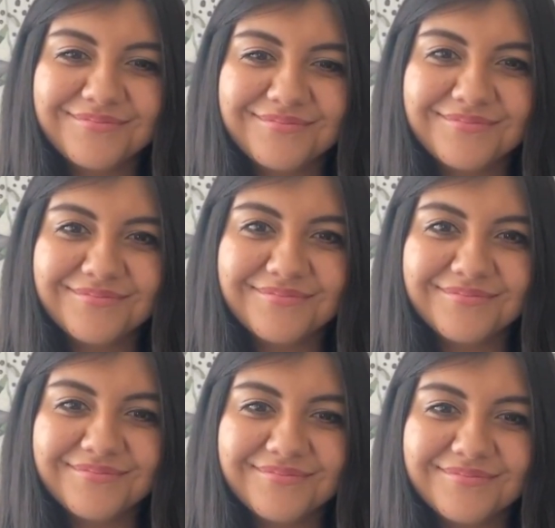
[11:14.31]

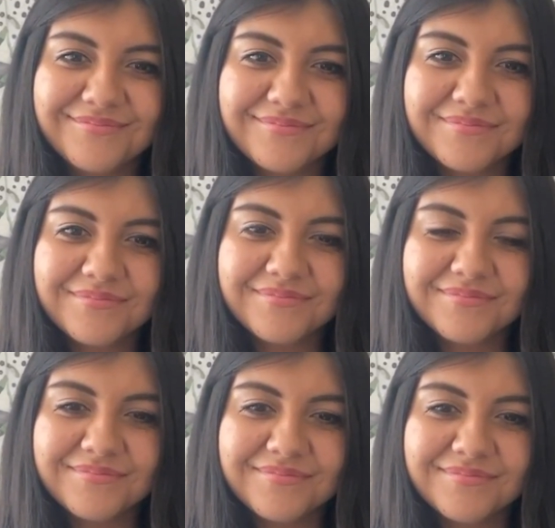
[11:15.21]

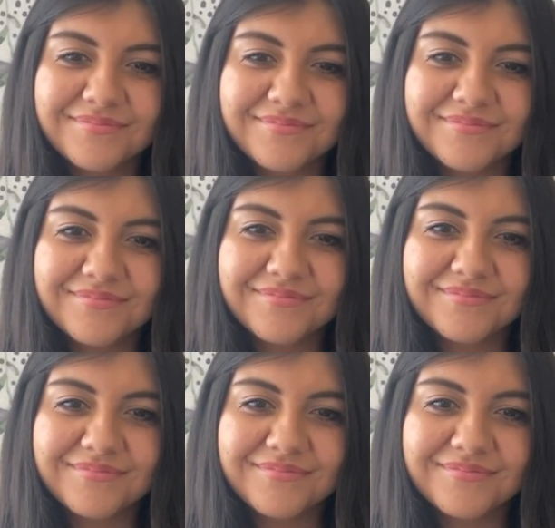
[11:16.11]

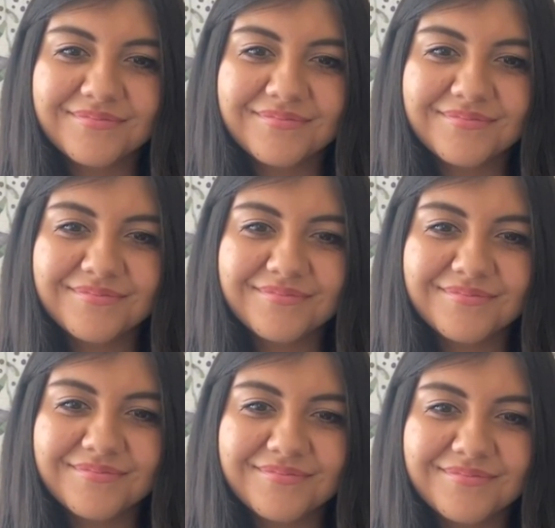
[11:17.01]

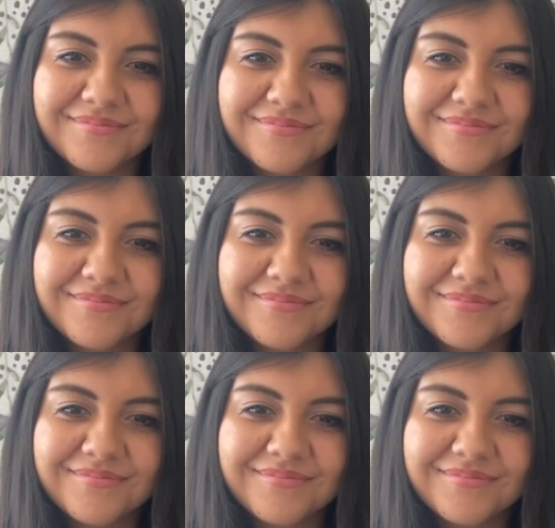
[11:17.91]
The person shown says nothing.